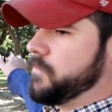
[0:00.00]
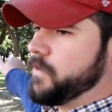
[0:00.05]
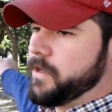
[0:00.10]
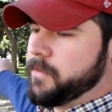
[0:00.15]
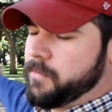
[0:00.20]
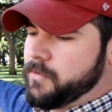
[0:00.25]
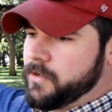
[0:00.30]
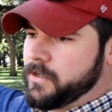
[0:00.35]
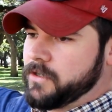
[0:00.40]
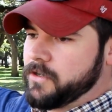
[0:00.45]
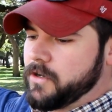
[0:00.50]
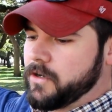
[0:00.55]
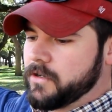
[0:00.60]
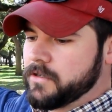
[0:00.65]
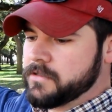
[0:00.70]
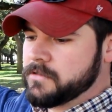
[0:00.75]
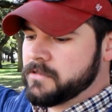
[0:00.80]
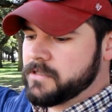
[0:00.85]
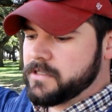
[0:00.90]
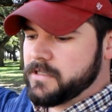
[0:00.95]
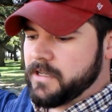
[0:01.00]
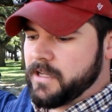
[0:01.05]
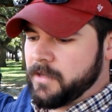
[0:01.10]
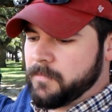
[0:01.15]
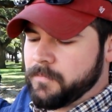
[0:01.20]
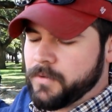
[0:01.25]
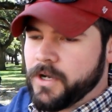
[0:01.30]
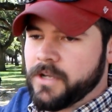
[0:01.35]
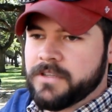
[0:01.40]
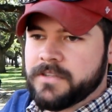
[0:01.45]
White Point Gardens
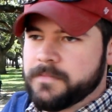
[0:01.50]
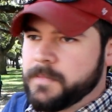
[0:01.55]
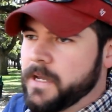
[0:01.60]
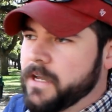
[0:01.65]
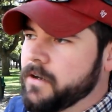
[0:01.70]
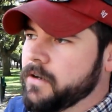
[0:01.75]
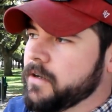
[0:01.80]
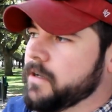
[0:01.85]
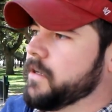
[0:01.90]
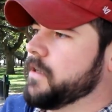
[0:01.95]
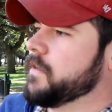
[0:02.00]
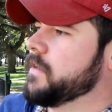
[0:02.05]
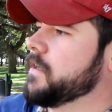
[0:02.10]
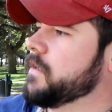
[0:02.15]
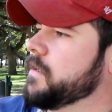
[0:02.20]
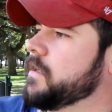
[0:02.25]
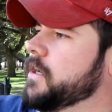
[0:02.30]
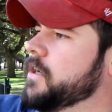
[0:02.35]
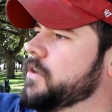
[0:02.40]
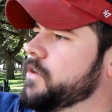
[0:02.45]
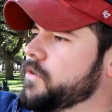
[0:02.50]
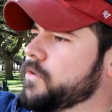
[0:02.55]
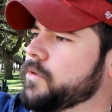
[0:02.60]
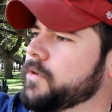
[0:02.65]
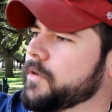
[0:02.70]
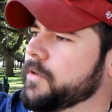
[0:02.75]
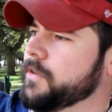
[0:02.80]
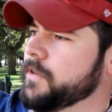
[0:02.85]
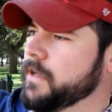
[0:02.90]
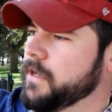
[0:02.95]
at Broughton's Battery, and then cut
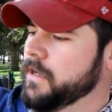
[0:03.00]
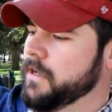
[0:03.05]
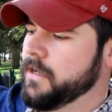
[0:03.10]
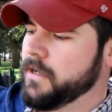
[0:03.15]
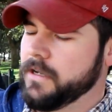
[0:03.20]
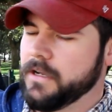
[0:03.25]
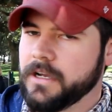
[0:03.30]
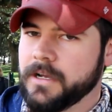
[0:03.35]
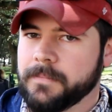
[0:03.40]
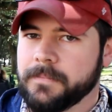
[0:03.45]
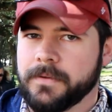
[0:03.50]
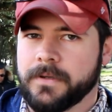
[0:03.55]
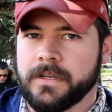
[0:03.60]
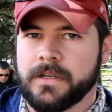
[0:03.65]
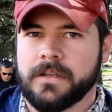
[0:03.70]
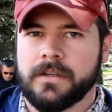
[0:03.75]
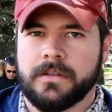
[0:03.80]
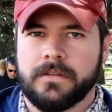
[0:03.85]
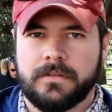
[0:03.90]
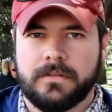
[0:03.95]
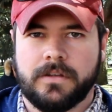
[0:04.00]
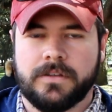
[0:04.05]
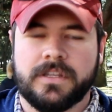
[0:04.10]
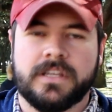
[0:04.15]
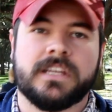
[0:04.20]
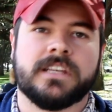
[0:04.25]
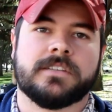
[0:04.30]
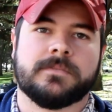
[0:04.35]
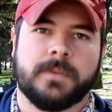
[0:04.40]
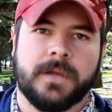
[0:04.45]
north up on
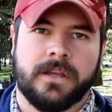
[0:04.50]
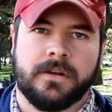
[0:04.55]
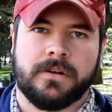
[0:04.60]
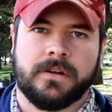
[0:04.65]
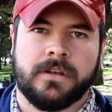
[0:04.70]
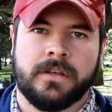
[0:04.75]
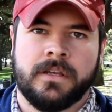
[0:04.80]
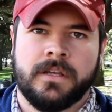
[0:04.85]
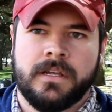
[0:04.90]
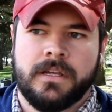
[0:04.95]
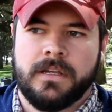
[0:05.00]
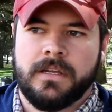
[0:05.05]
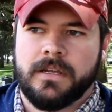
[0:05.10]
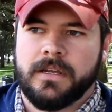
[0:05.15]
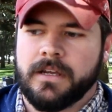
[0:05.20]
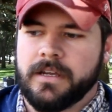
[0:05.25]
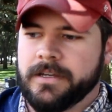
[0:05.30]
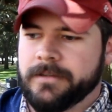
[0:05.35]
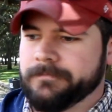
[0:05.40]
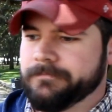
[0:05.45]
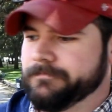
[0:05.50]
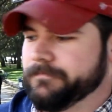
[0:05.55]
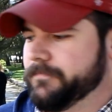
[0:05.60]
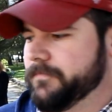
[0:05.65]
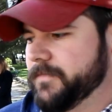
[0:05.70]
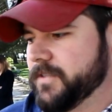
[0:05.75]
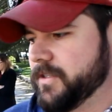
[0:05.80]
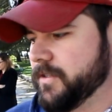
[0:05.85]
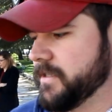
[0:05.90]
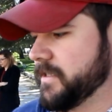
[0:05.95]
the East Battery.
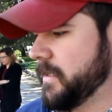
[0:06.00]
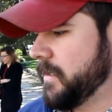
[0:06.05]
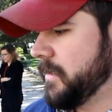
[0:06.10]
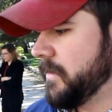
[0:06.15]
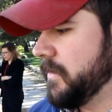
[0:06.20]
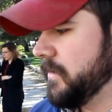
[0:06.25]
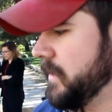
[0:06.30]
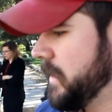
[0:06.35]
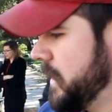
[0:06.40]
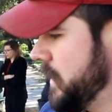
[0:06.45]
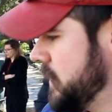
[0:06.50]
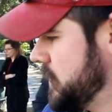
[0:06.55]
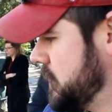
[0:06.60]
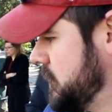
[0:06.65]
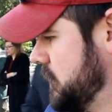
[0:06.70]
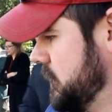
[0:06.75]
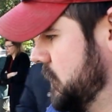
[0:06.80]
So it's kind of the last